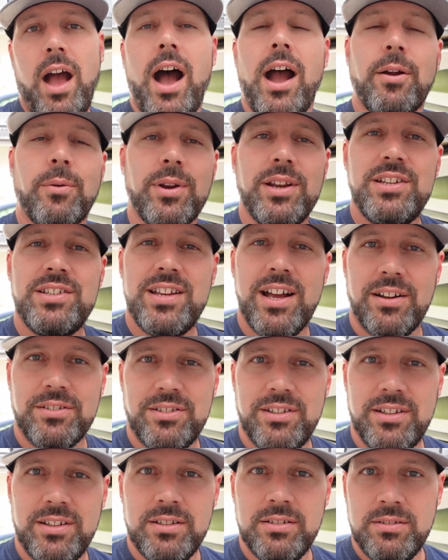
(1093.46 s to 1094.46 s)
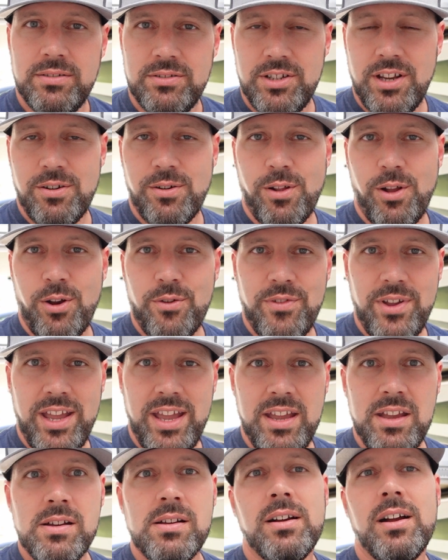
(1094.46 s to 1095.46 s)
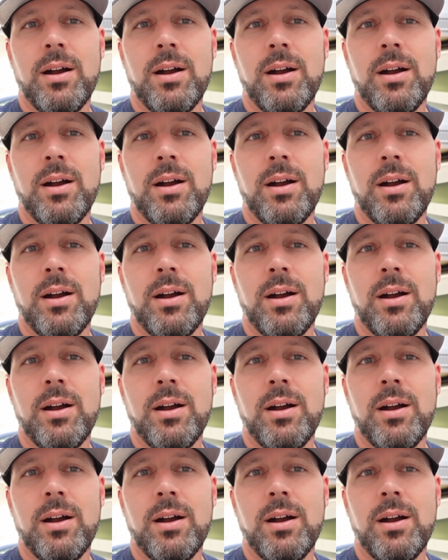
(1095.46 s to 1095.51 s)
I reached out to General RV.